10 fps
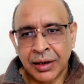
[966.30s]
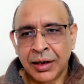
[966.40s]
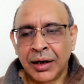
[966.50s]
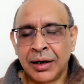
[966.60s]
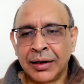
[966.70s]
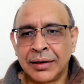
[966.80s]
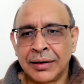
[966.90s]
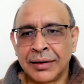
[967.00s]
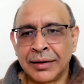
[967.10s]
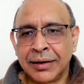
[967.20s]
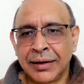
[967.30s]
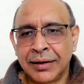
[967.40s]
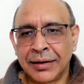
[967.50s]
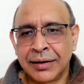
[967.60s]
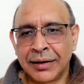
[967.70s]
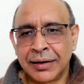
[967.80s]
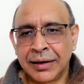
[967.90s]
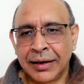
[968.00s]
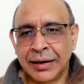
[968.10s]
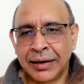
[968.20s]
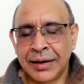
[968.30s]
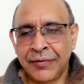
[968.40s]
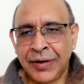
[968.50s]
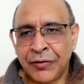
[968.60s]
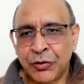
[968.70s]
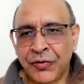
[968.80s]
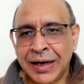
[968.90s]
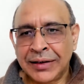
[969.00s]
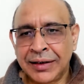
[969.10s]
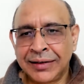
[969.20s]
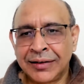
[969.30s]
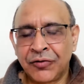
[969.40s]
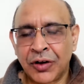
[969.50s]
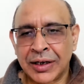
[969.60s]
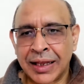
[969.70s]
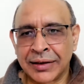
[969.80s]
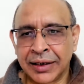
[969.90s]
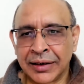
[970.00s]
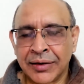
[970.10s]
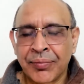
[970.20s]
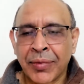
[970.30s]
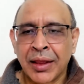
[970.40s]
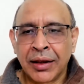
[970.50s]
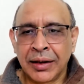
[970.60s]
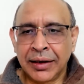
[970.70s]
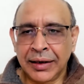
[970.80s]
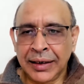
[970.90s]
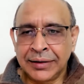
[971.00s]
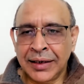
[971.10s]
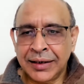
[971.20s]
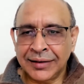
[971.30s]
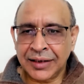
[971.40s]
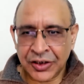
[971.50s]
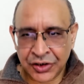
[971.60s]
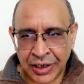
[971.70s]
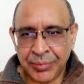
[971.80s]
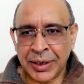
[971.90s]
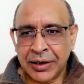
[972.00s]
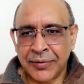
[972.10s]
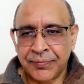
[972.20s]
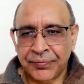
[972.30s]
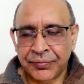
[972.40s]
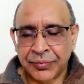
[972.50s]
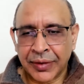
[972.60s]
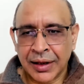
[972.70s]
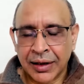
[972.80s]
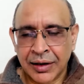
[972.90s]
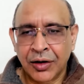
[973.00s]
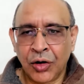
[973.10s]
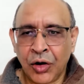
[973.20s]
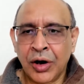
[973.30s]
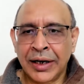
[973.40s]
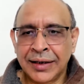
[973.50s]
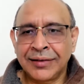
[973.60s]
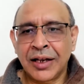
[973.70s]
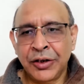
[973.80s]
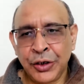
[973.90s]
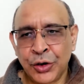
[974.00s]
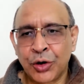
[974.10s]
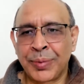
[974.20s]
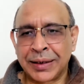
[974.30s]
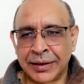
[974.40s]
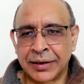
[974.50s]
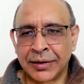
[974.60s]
Uh, we have to find the reason for gangrene. Either it is ischemic or it is neuropathic.